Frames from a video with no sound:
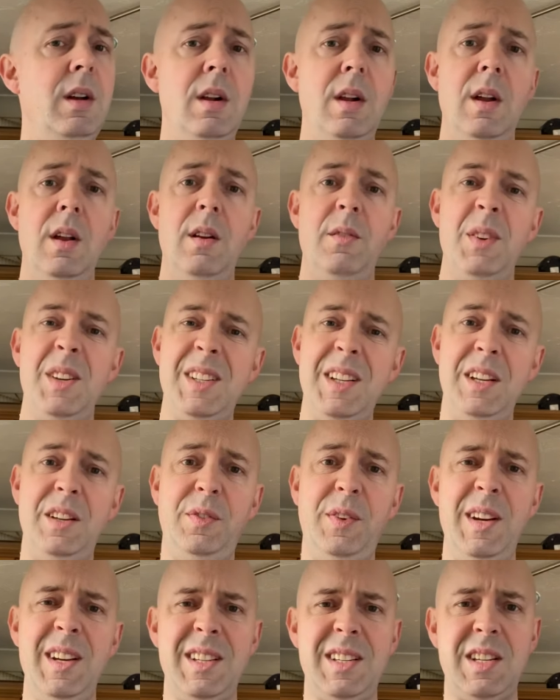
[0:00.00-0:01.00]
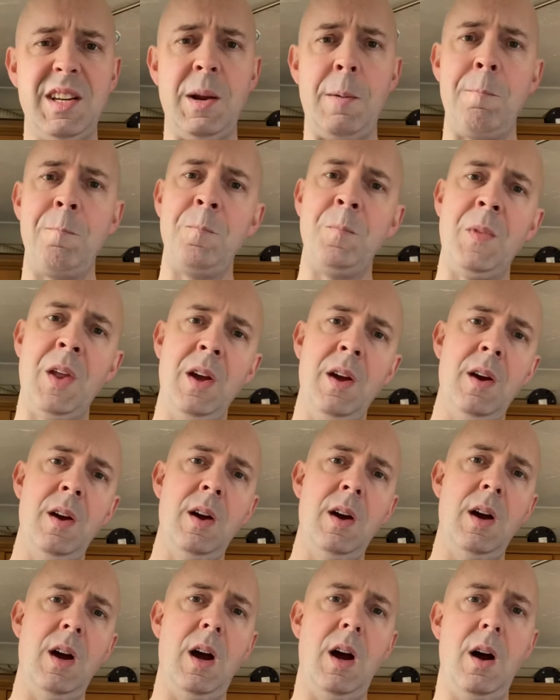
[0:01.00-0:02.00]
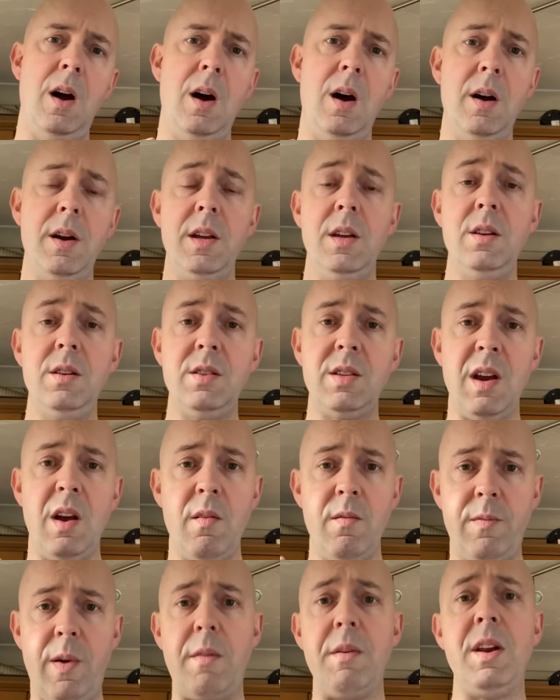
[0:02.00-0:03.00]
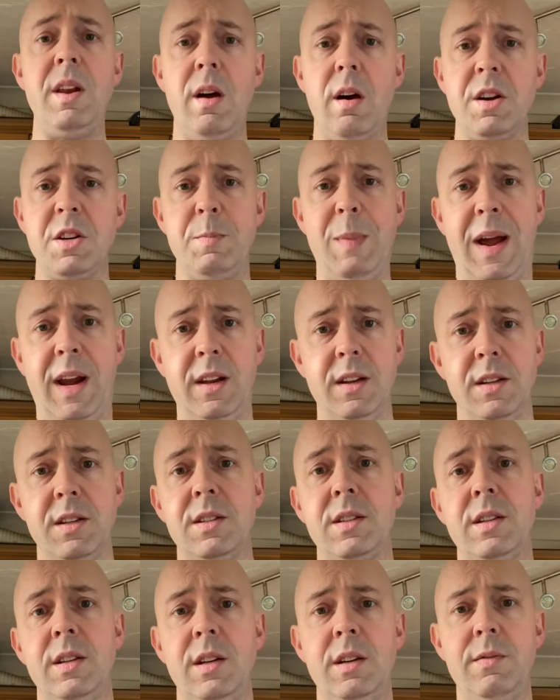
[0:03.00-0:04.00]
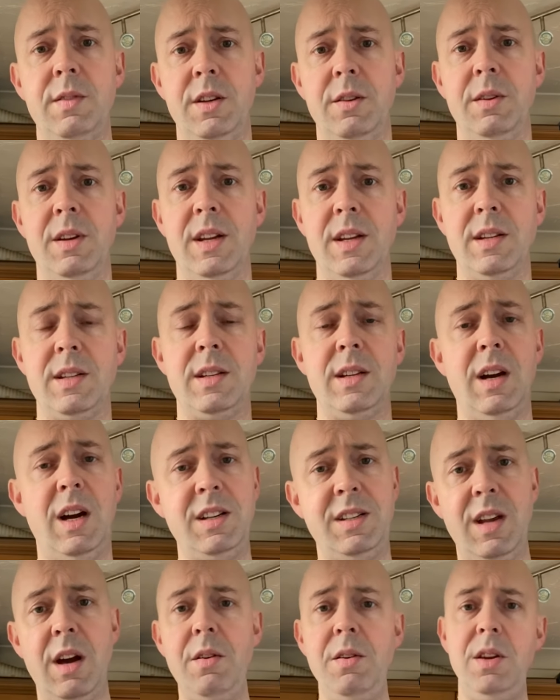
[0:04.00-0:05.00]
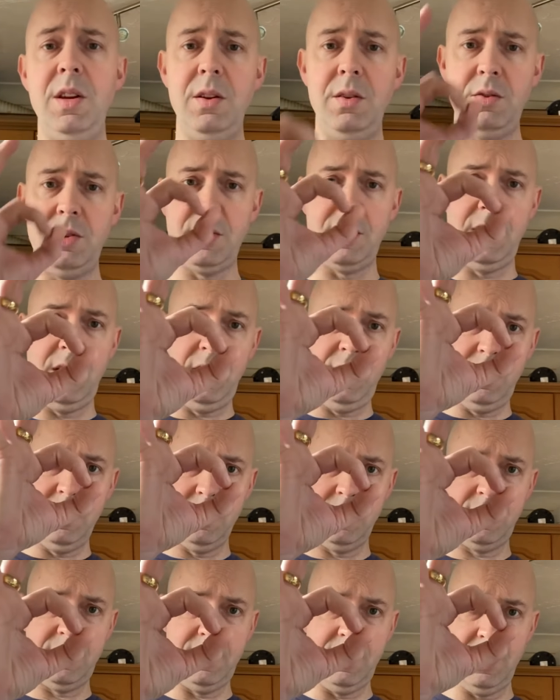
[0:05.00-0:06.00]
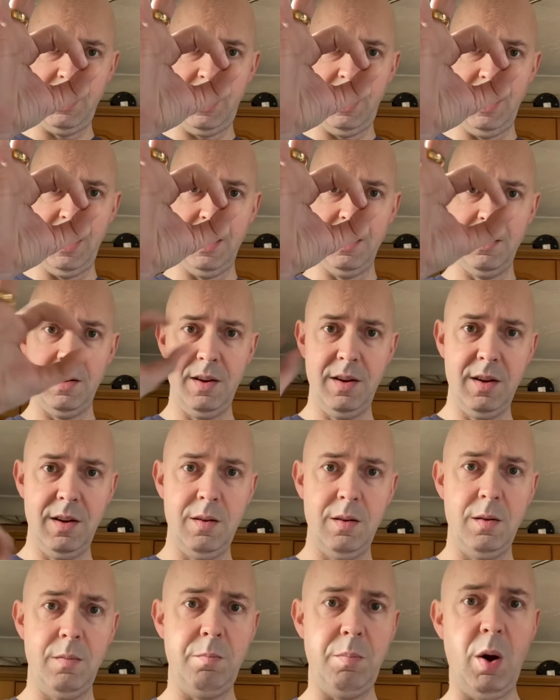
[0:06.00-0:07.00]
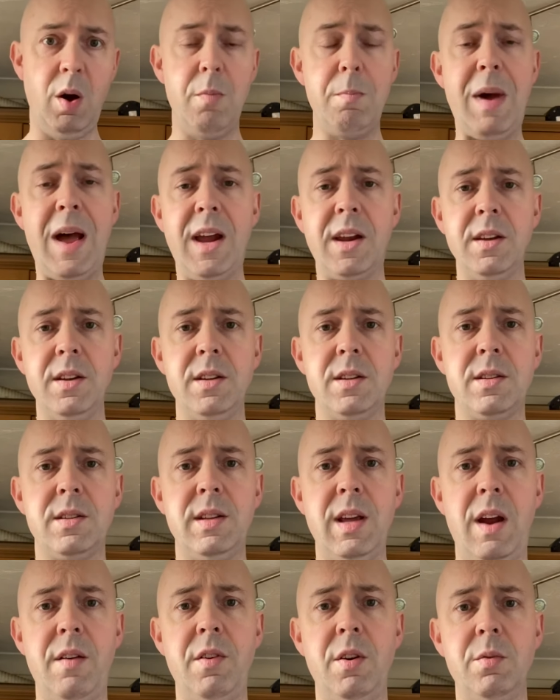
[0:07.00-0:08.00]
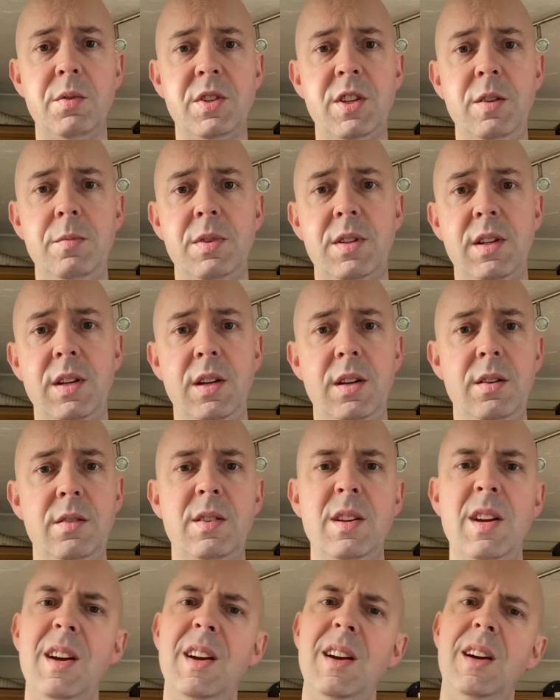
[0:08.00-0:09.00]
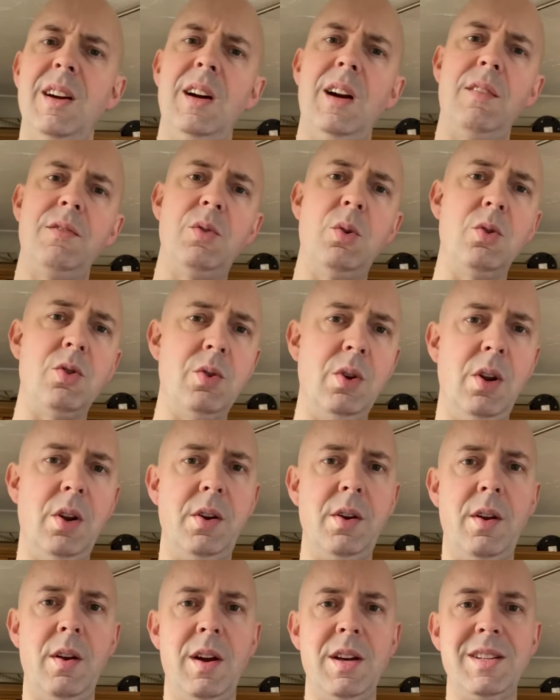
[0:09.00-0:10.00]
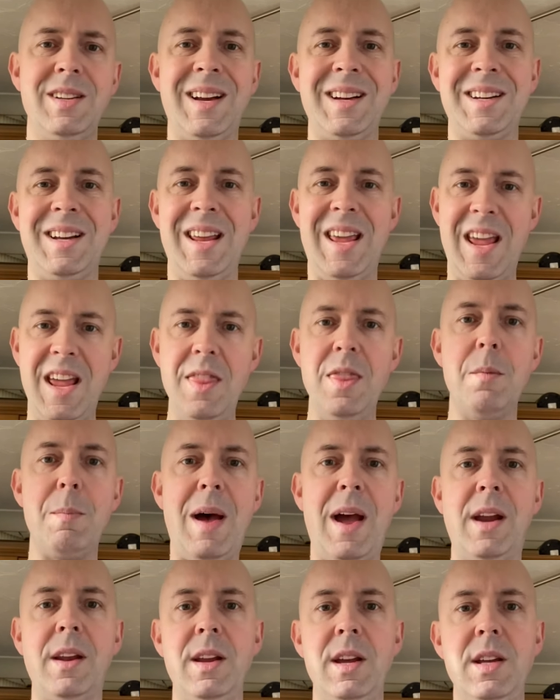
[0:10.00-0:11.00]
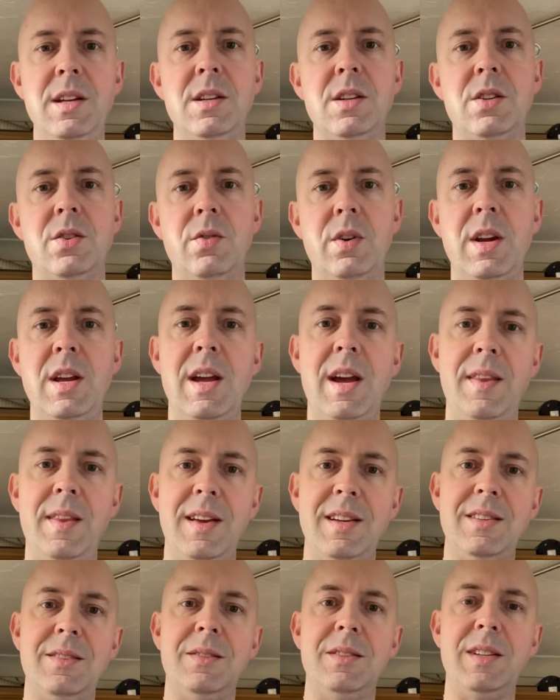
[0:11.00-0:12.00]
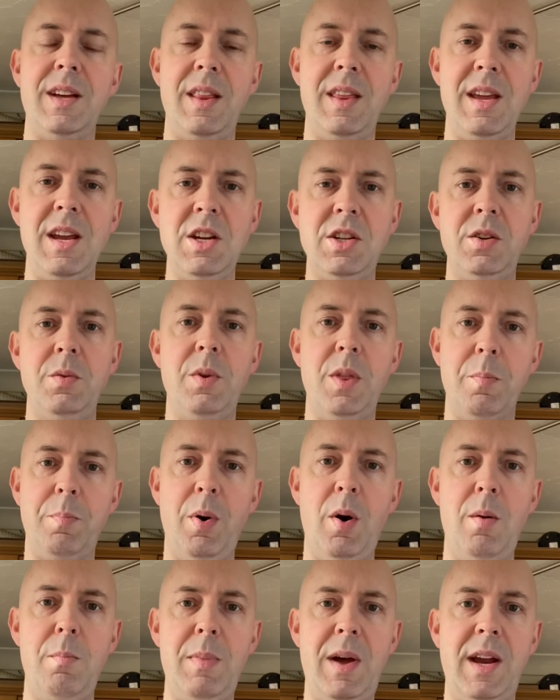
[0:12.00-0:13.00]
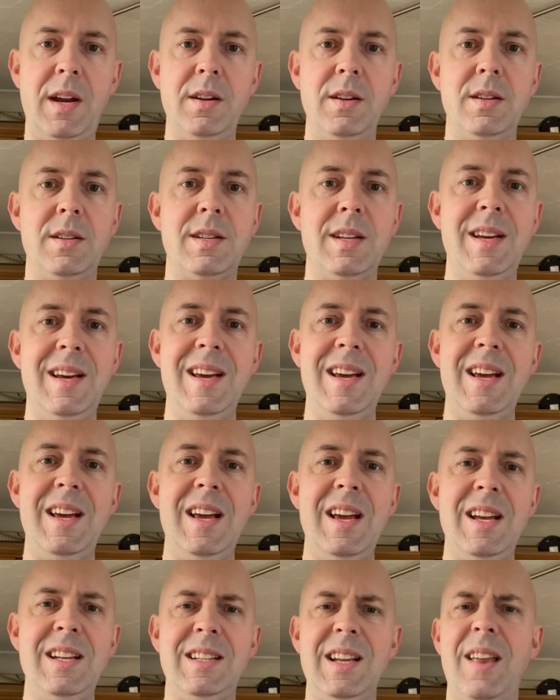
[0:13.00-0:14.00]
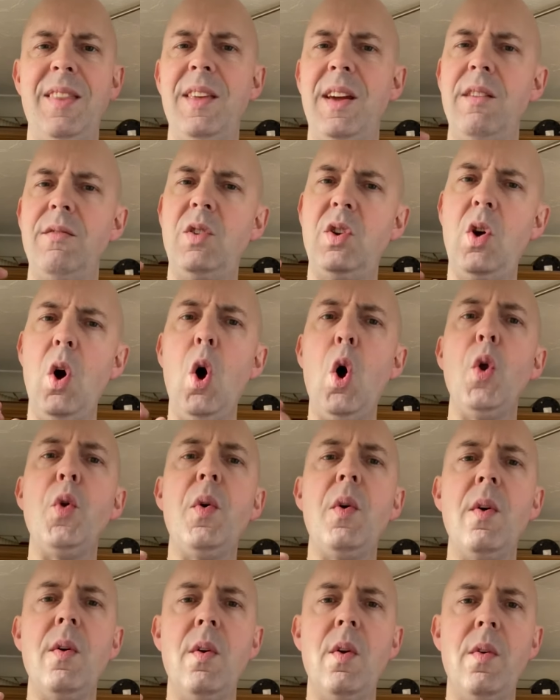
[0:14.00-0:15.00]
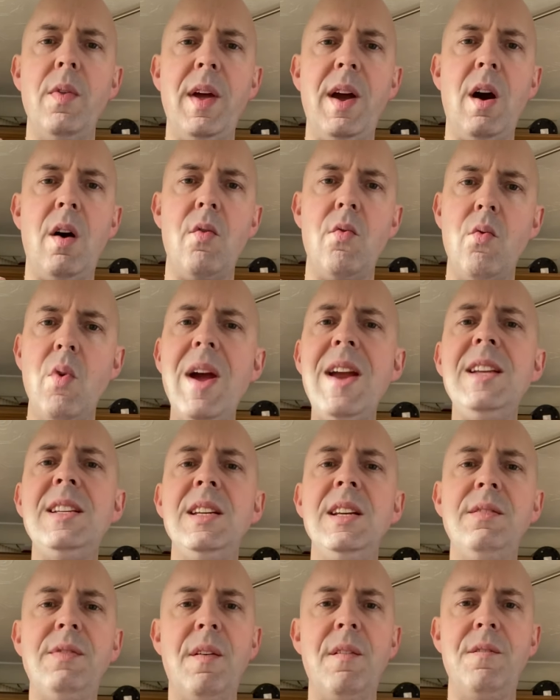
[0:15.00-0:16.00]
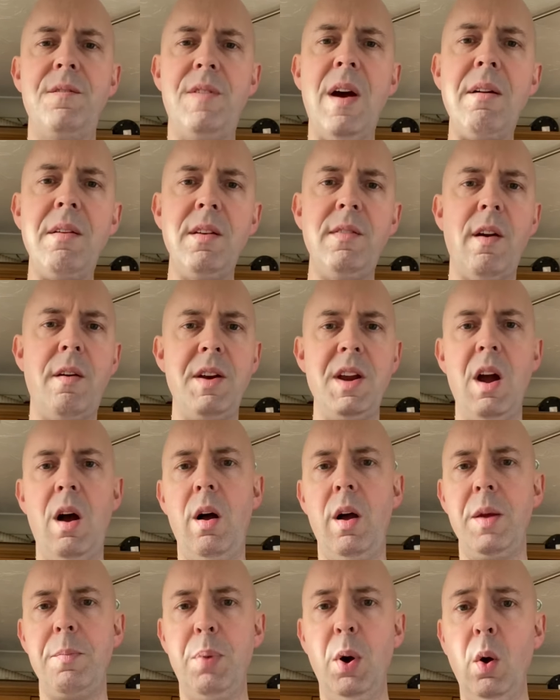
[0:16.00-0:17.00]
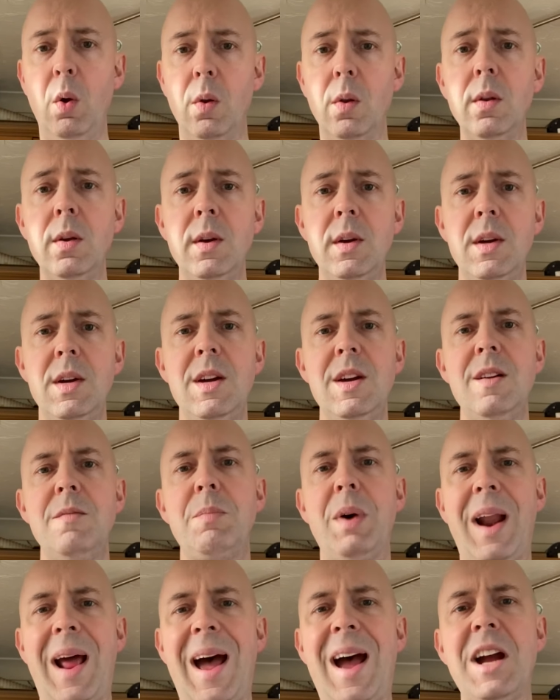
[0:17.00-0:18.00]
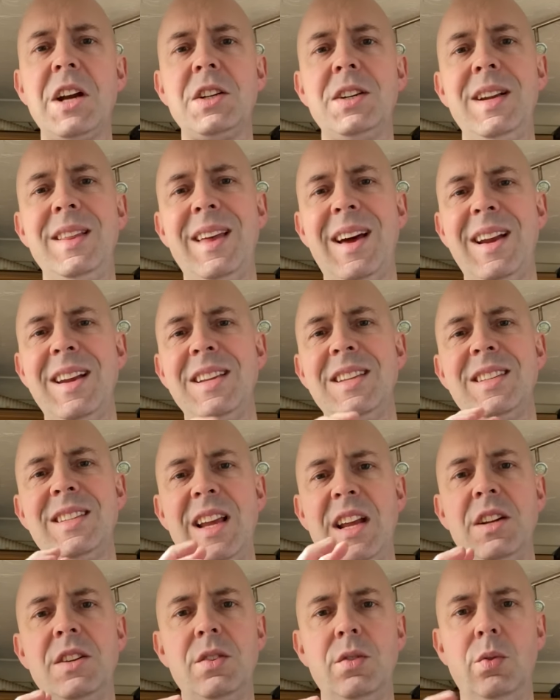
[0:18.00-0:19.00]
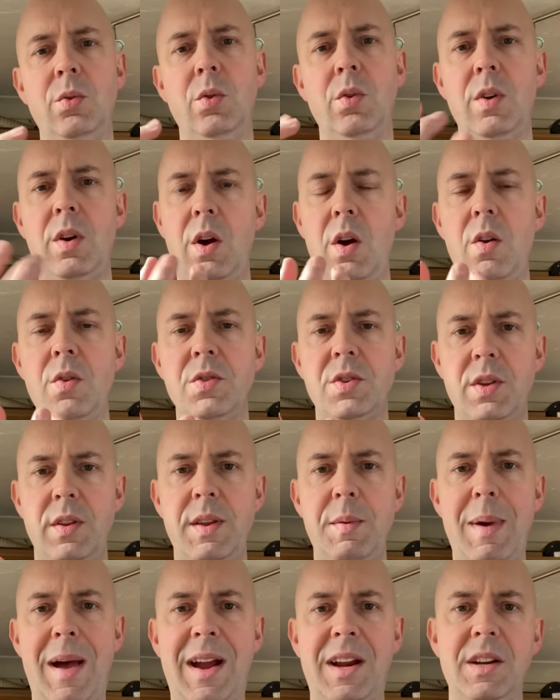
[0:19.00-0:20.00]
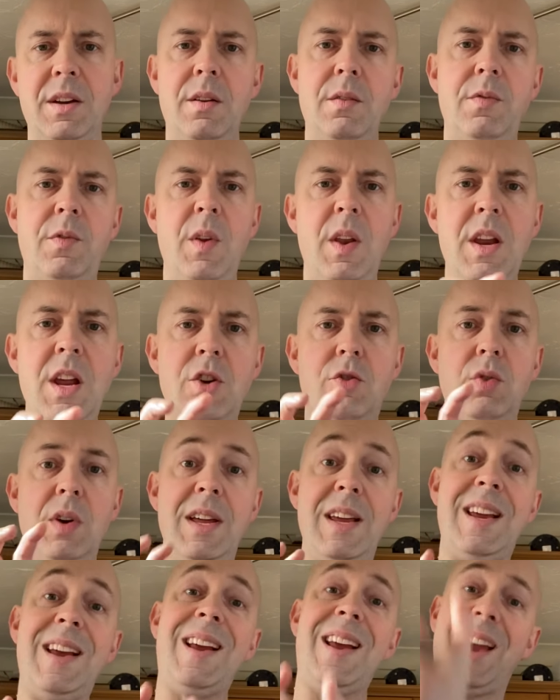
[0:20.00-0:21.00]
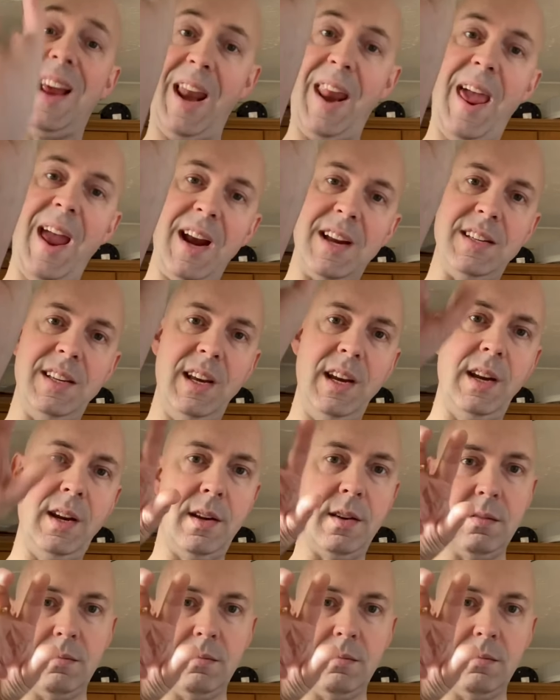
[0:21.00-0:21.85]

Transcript: First things first, I use very large magnets for doing this. I don't use the circular pop magnets that everyone seems to use. I've talked to a lot of guys actually in the magnet industry, and they sort of say the issue with the pop magnets is that they are rated for very, very high pull, but actually that is central onto the magnet for literally connecting